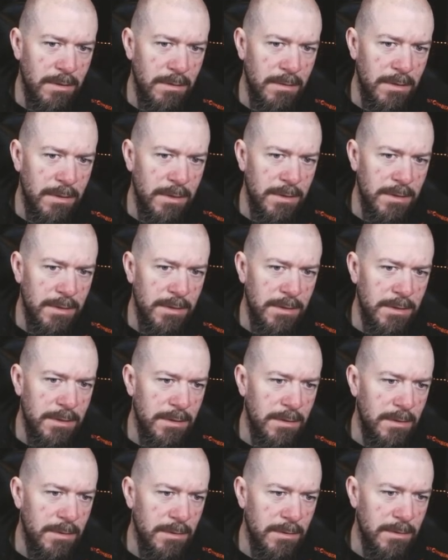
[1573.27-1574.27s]
This
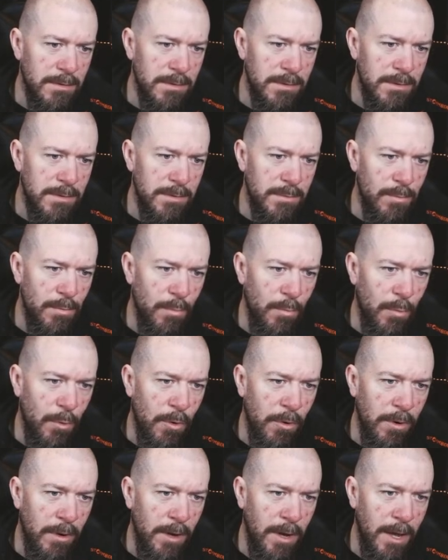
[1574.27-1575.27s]
looks
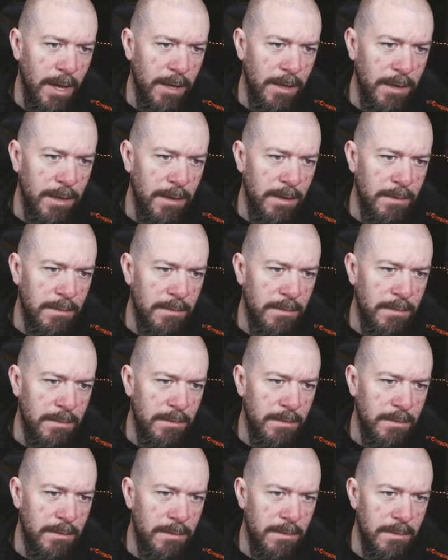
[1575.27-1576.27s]
more like it.
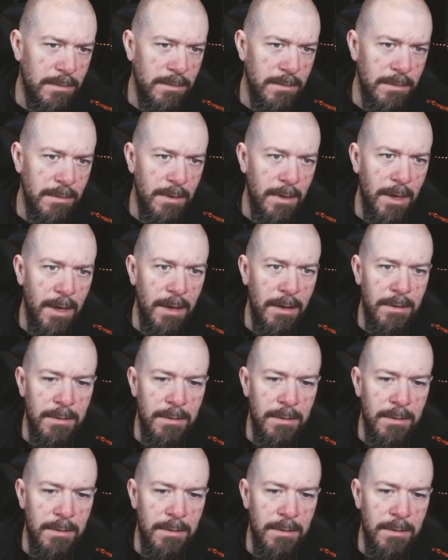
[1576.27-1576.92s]
Yeah.